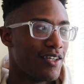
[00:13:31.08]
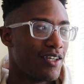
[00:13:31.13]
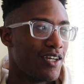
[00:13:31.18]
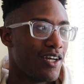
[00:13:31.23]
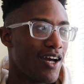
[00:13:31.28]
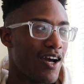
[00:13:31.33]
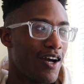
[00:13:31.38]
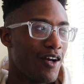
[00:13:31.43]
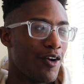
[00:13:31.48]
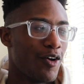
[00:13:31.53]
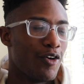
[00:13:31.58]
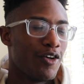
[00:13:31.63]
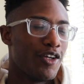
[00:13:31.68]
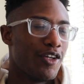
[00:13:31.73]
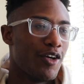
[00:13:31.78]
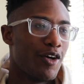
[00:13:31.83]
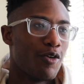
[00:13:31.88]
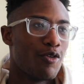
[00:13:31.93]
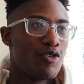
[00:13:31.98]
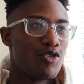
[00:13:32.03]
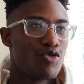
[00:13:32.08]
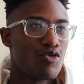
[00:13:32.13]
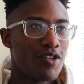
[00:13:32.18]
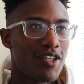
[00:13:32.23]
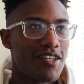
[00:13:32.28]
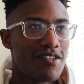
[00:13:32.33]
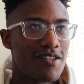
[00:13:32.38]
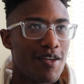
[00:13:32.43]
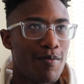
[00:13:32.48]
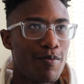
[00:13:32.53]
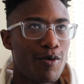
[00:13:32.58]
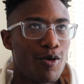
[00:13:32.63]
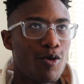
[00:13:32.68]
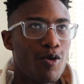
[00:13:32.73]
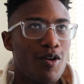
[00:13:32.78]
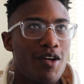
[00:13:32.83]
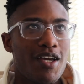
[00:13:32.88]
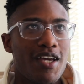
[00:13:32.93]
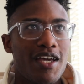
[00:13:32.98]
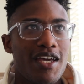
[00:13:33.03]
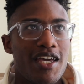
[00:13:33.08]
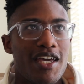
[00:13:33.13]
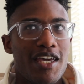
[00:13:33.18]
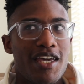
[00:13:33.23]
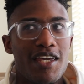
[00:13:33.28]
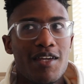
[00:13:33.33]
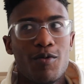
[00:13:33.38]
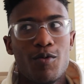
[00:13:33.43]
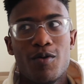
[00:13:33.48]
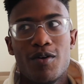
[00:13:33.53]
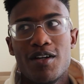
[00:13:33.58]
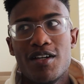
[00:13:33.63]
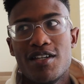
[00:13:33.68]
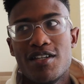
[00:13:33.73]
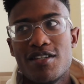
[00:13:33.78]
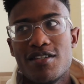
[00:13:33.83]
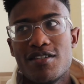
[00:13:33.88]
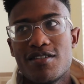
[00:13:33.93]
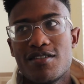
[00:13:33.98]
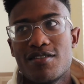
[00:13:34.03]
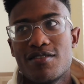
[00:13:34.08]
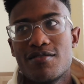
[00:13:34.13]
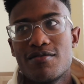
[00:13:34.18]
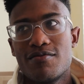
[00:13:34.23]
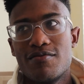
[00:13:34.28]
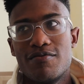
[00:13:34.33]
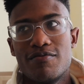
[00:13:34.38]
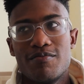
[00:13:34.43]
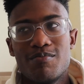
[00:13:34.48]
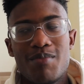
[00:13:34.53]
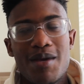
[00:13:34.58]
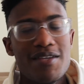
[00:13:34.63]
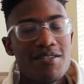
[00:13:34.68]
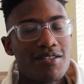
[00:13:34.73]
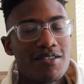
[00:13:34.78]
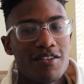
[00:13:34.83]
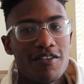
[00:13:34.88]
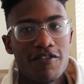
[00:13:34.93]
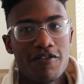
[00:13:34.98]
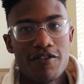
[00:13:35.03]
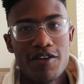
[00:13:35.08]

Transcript: it was really simple. It was basically,